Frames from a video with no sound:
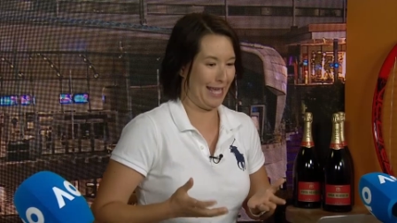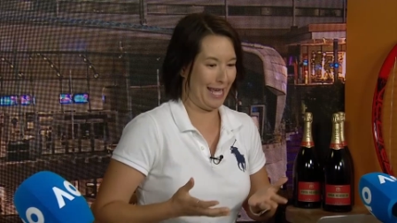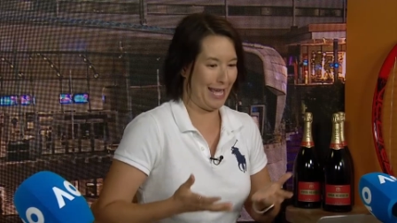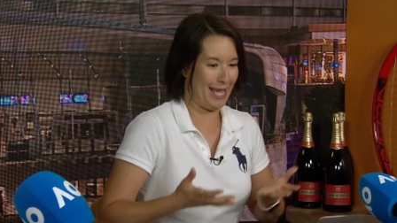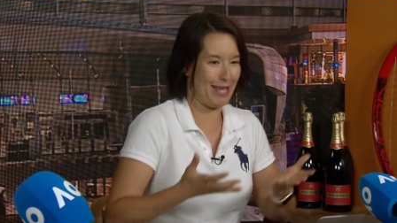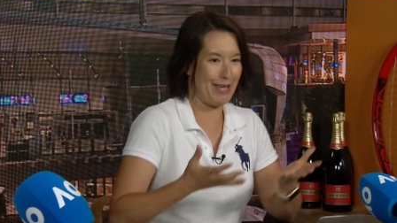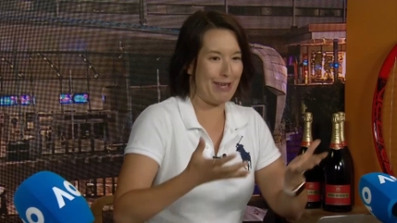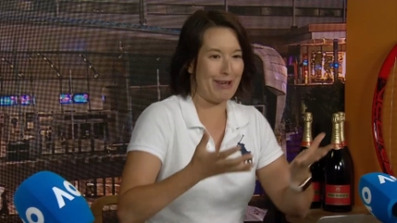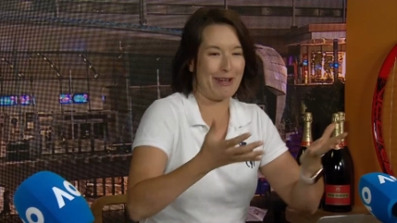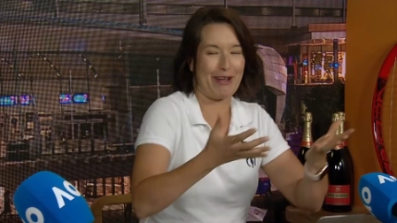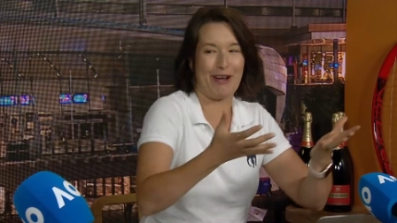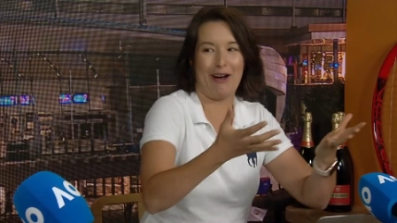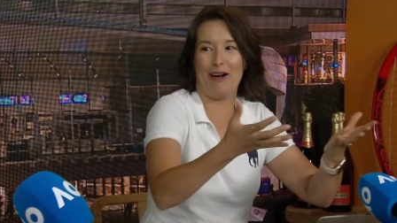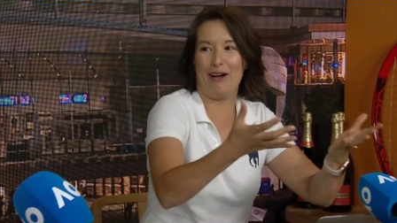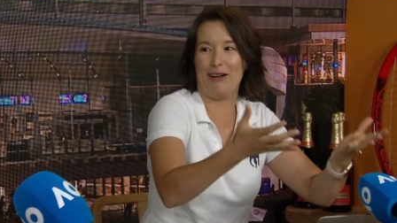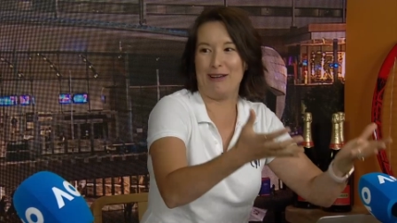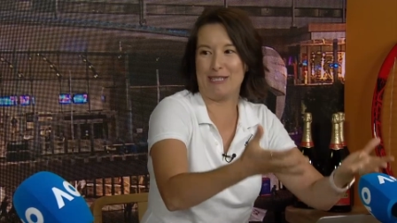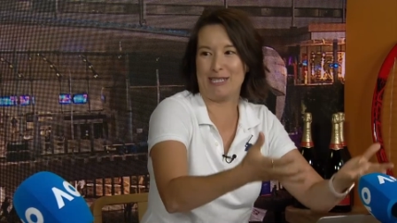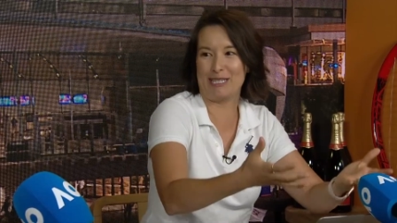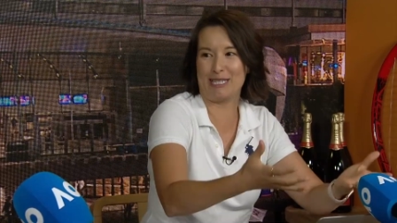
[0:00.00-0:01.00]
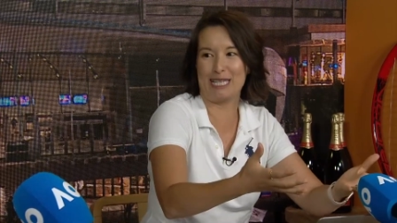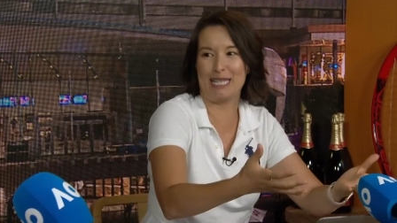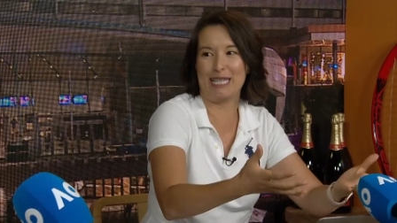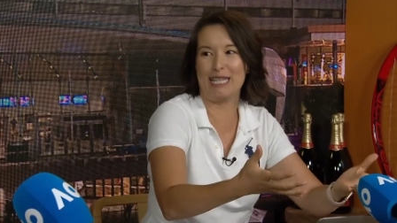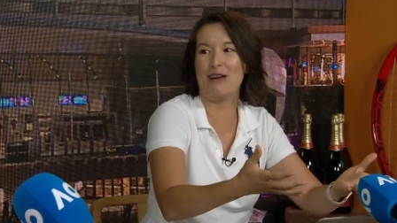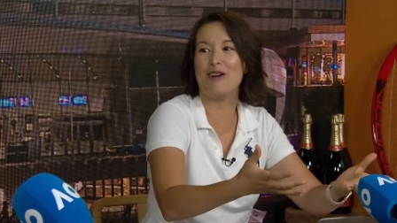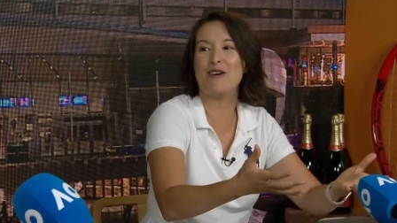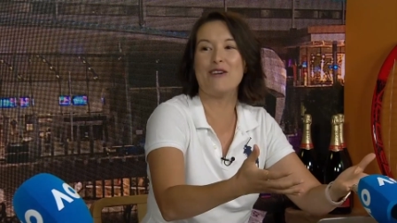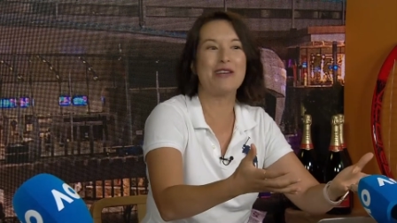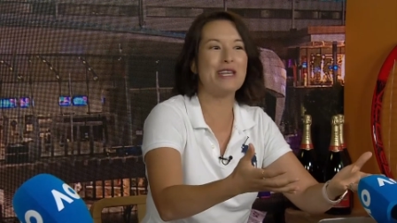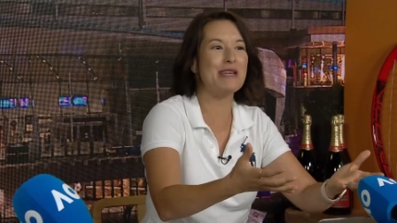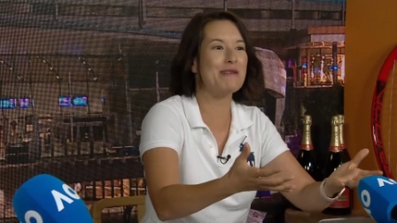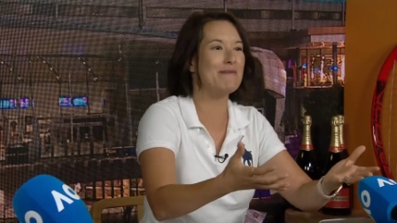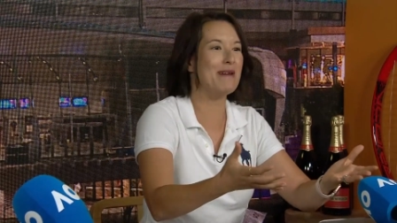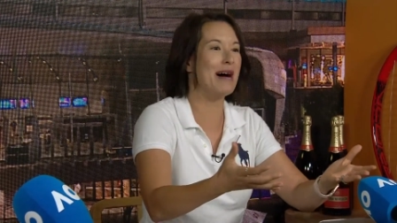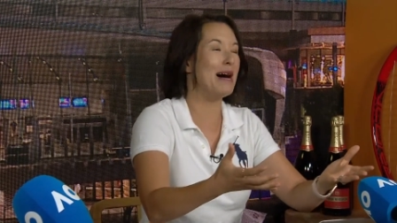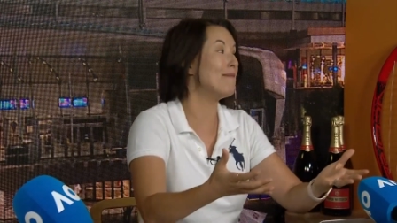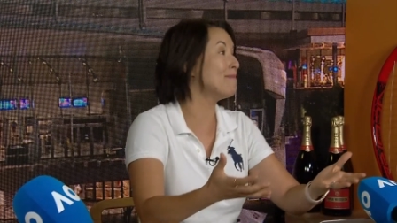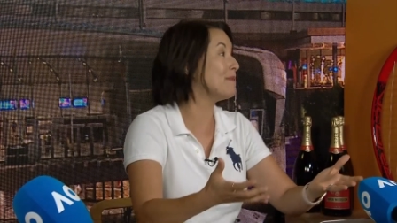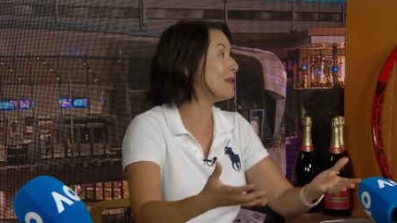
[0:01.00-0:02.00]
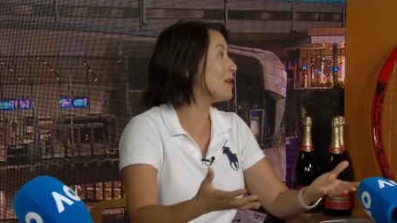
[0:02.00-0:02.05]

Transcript: here you go, just load him up,